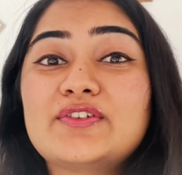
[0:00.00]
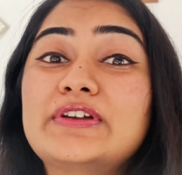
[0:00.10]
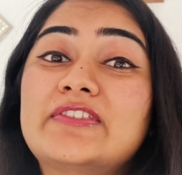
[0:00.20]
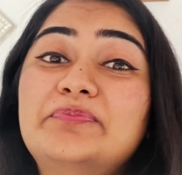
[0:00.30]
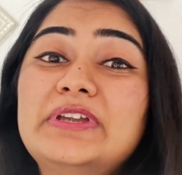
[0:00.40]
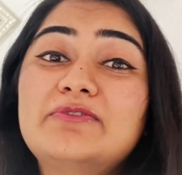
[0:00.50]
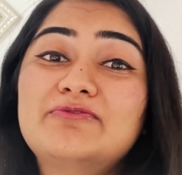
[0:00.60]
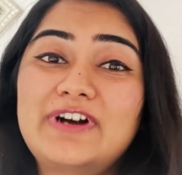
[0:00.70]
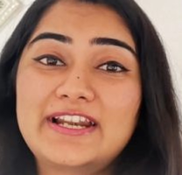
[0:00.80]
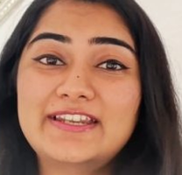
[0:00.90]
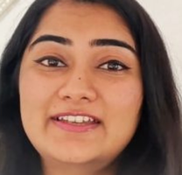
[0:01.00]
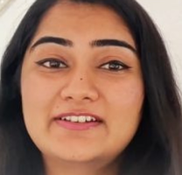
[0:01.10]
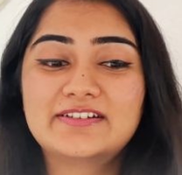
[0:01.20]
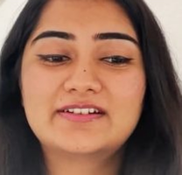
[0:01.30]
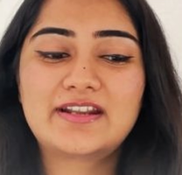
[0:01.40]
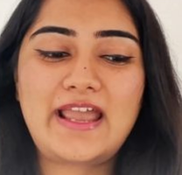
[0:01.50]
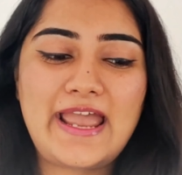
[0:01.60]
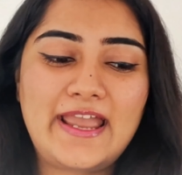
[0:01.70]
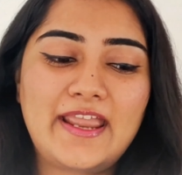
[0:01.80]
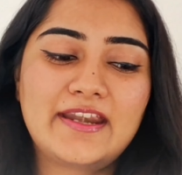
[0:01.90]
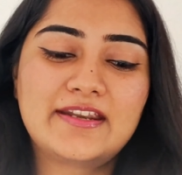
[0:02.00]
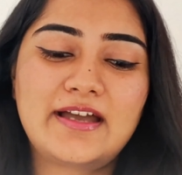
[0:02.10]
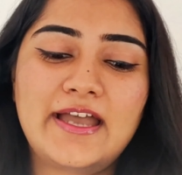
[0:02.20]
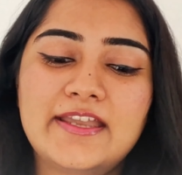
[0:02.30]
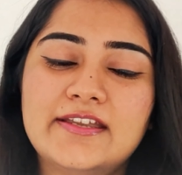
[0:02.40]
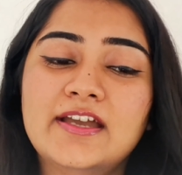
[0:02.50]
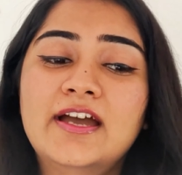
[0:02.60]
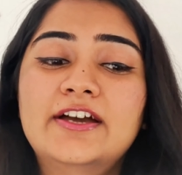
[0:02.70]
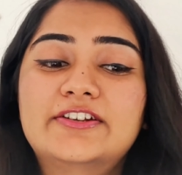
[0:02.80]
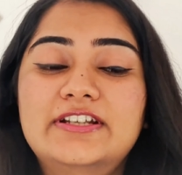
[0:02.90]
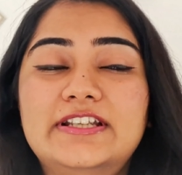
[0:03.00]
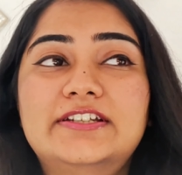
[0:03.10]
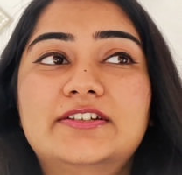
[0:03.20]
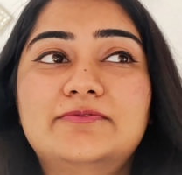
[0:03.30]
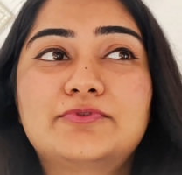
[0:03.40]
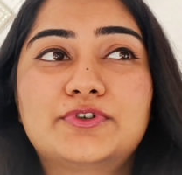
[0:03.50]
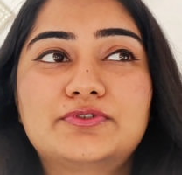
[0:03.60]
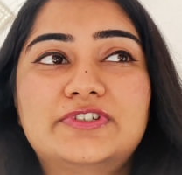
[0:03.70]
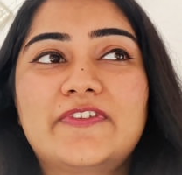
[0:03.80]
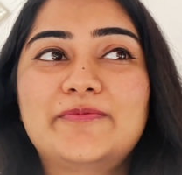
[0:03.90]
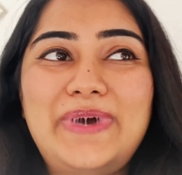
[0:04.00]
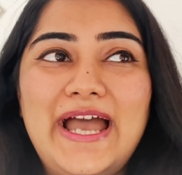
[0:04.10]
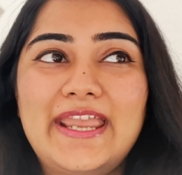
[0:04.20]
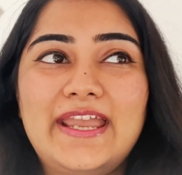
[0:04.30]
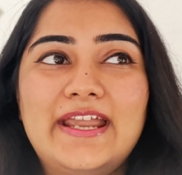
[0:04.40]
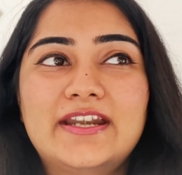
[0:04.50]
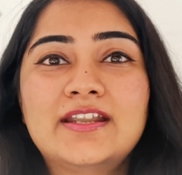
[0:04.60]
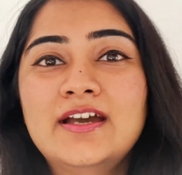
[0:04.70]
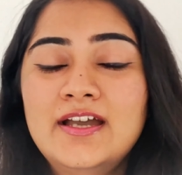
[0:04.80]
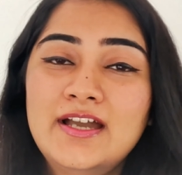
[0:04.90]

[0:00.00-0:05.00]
So it's been 1 year and I really didn't want to just buy and